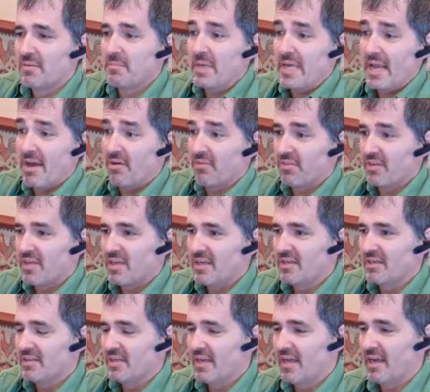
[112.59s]
to be healthy
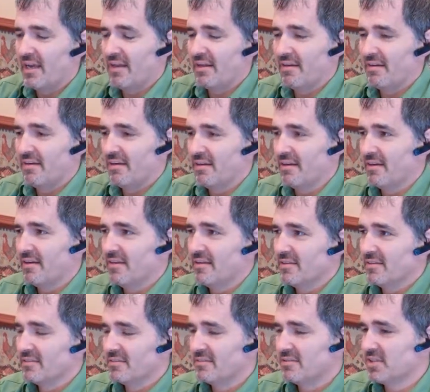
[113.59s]
and
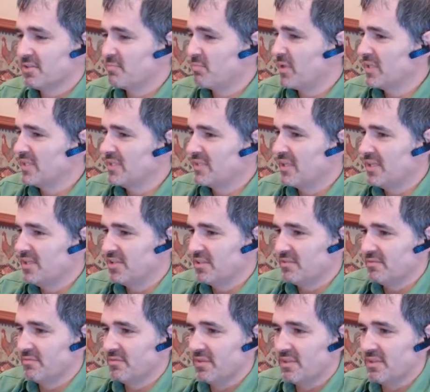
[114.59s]
just presentation.